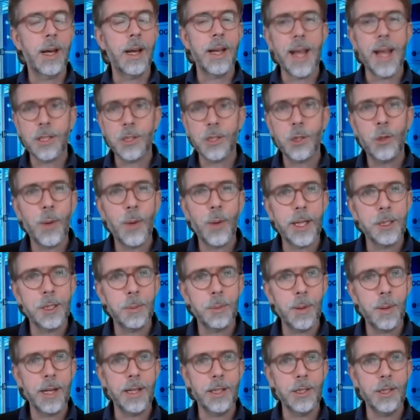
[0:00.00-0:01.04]
had to
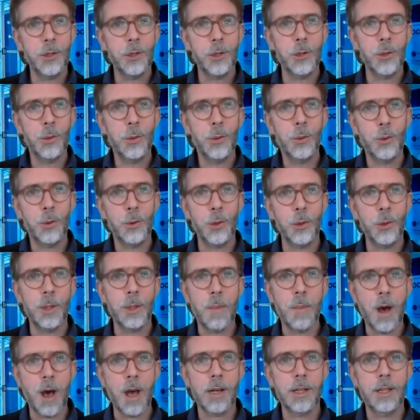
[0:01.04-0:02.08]
explain to the
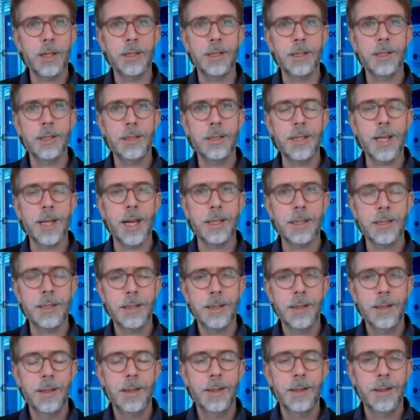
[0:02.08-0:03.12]
market
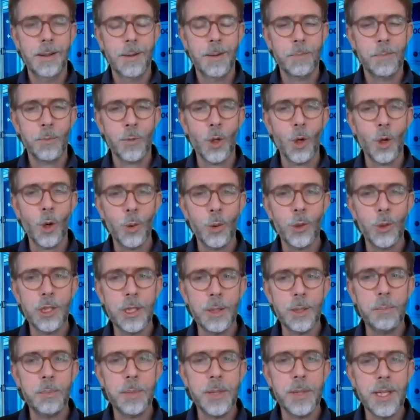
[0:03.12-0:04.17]
that
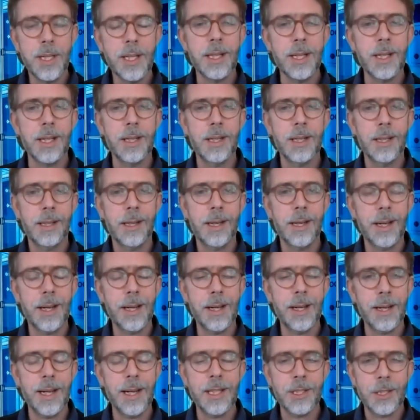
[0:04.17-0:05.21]
OCP
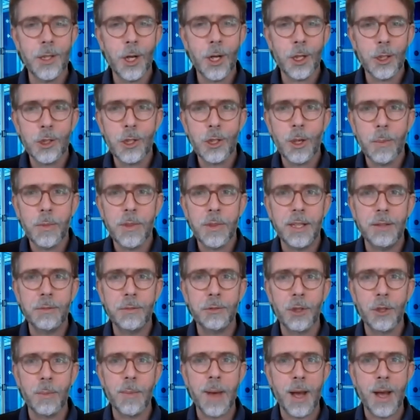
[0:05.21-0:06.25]
is not something
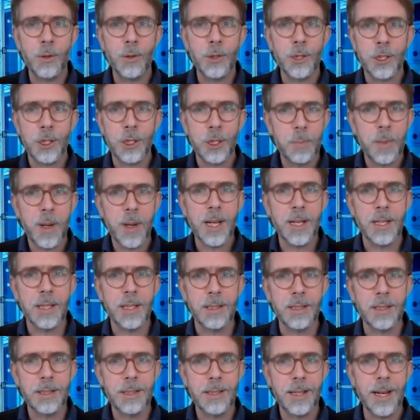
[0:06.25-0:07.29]
from outer
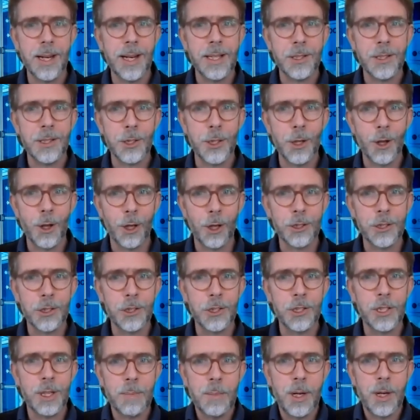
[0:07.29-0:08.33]
space. It's not
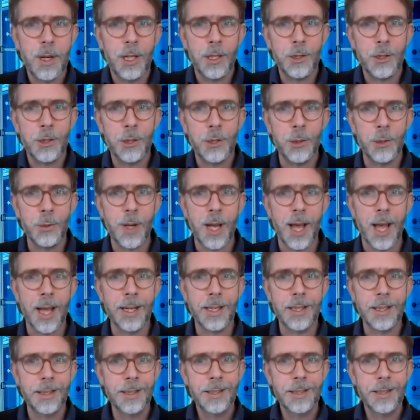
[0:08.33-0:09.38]
similar to
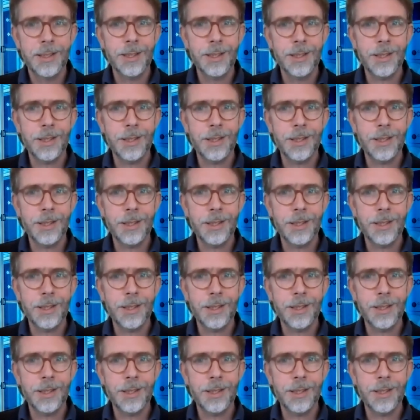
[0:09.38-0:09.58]
like